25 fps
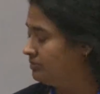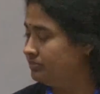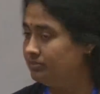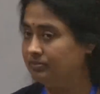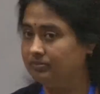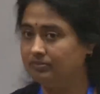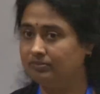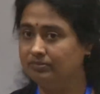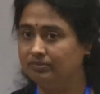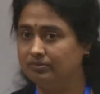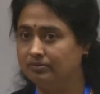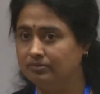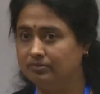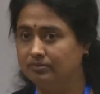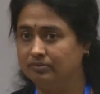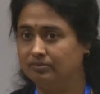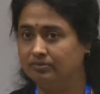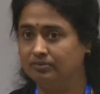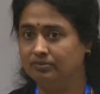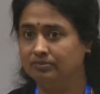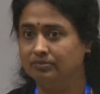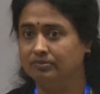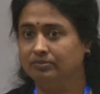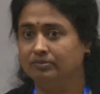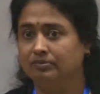the
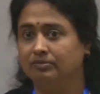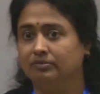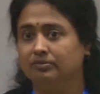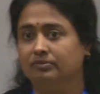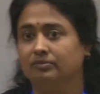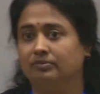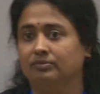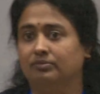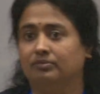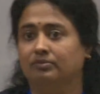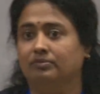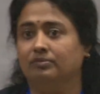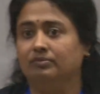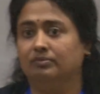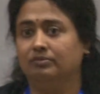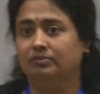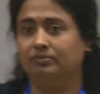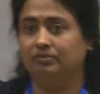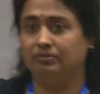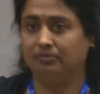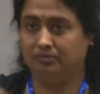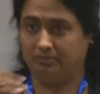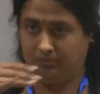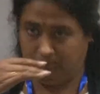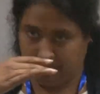zebrafish plus the
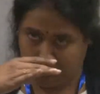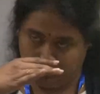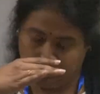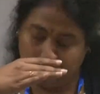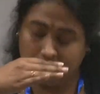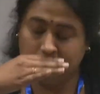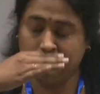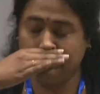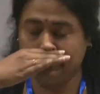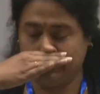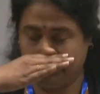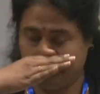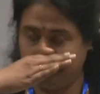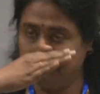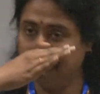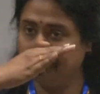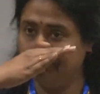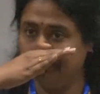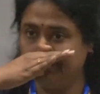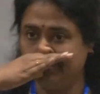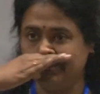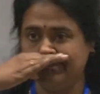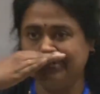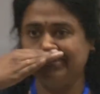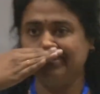drug, it would be a
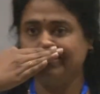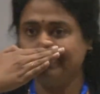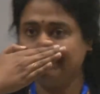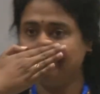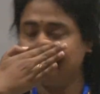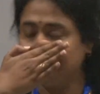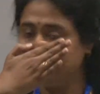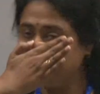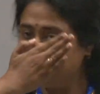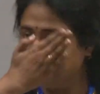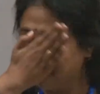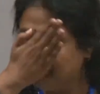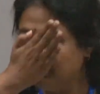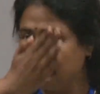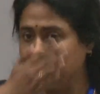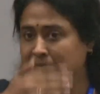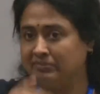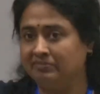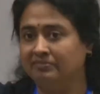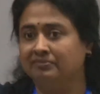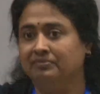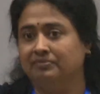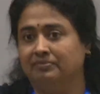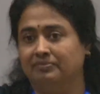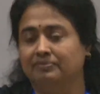combined effect of both
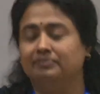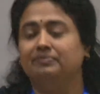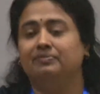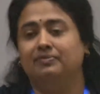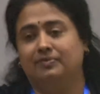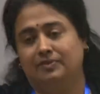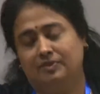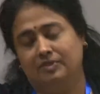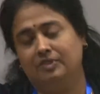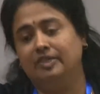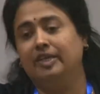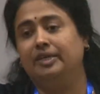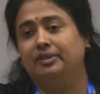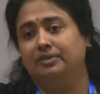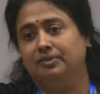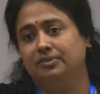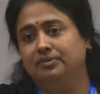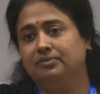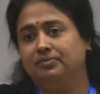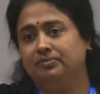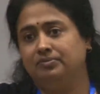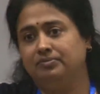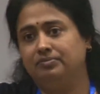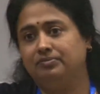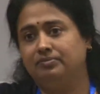these things, right.
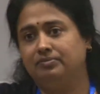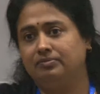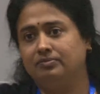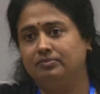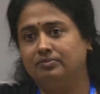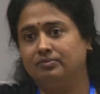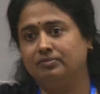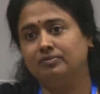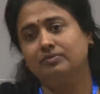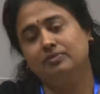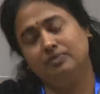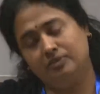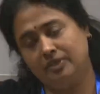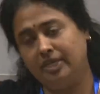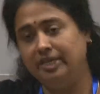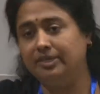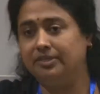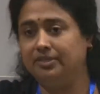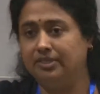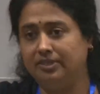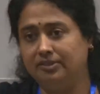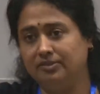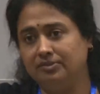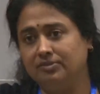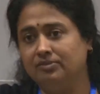not the drug. Right,
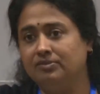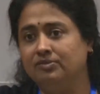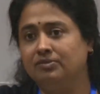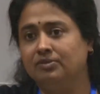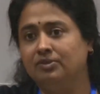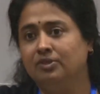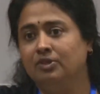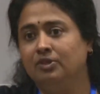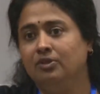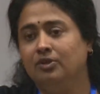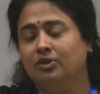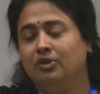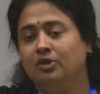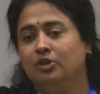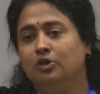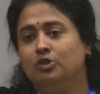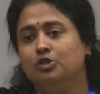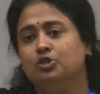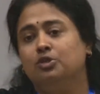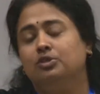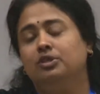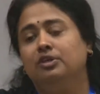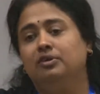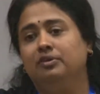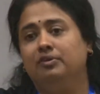right.
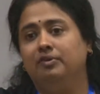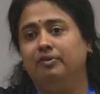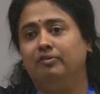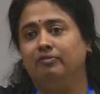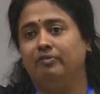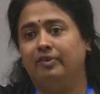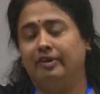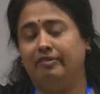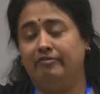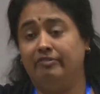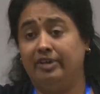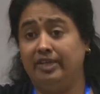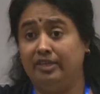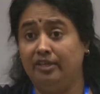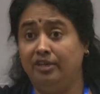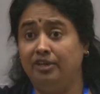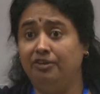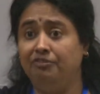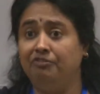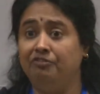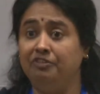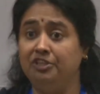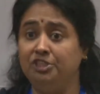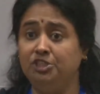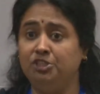So the whether a
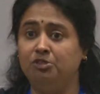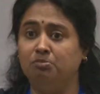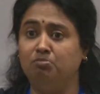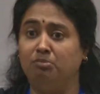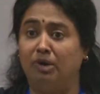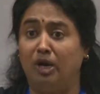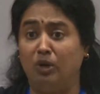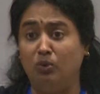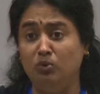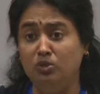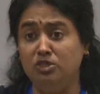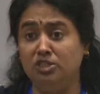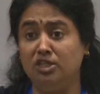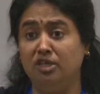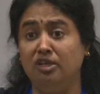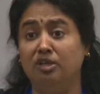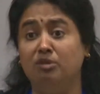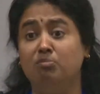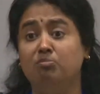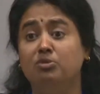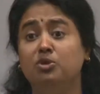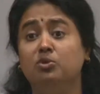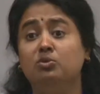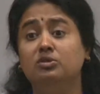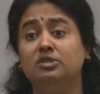fish mounts an
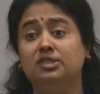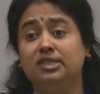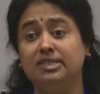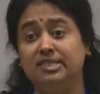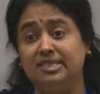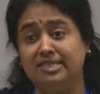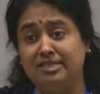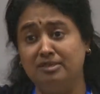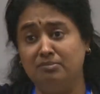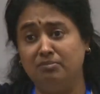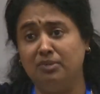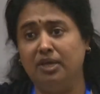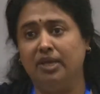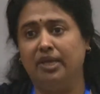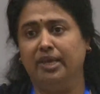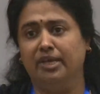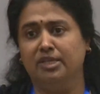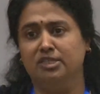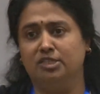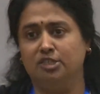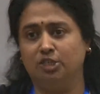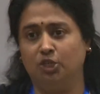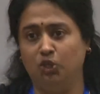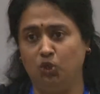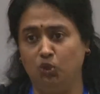immune system
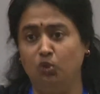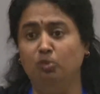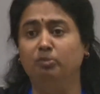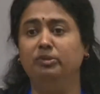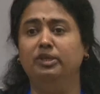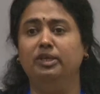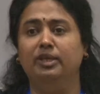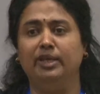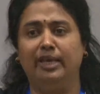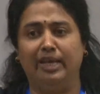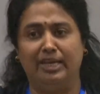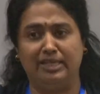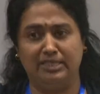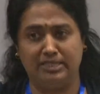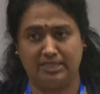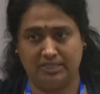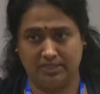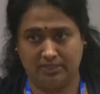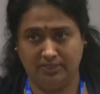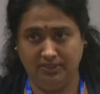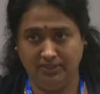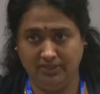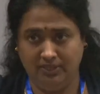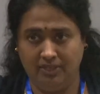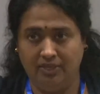against a human
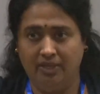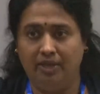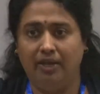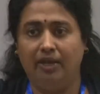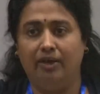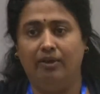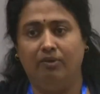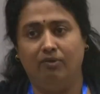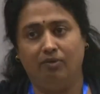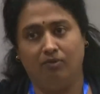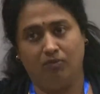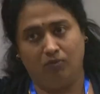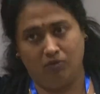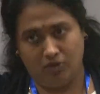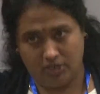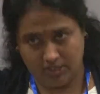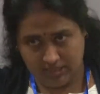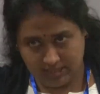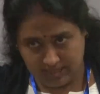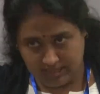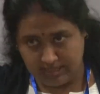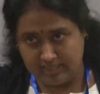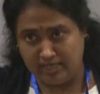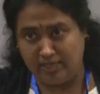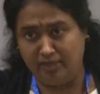cancer
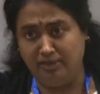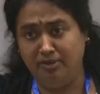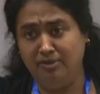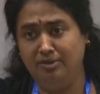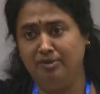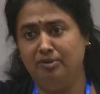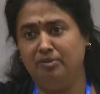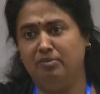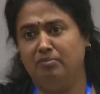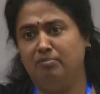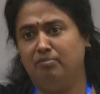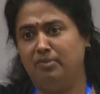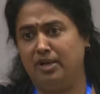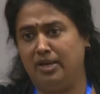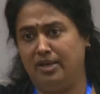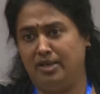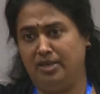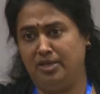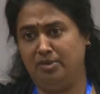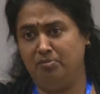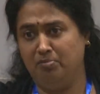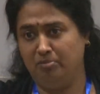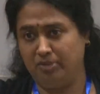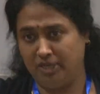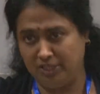was done. My
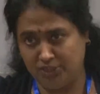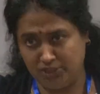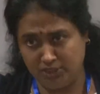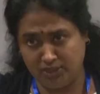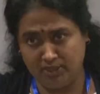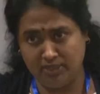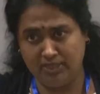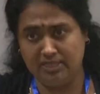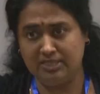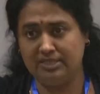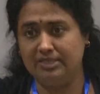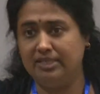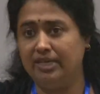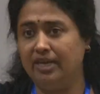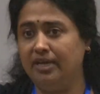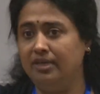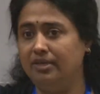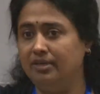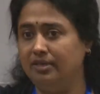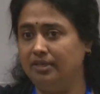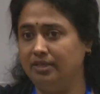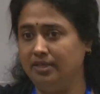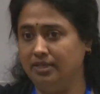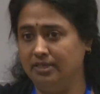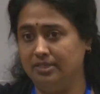impression is
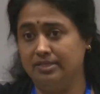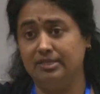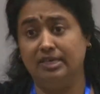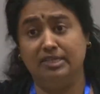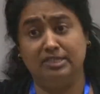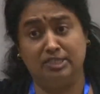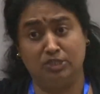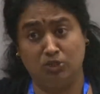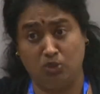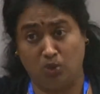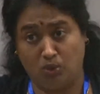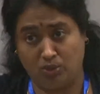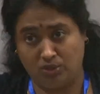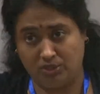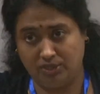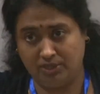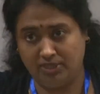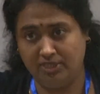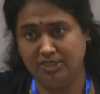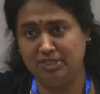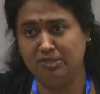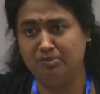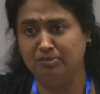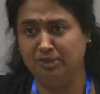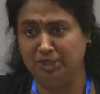that it does not.
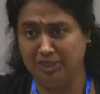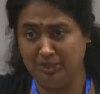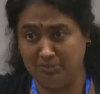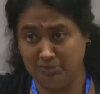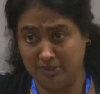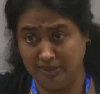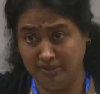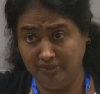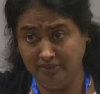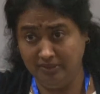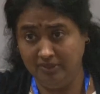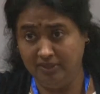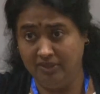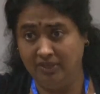It's minimal.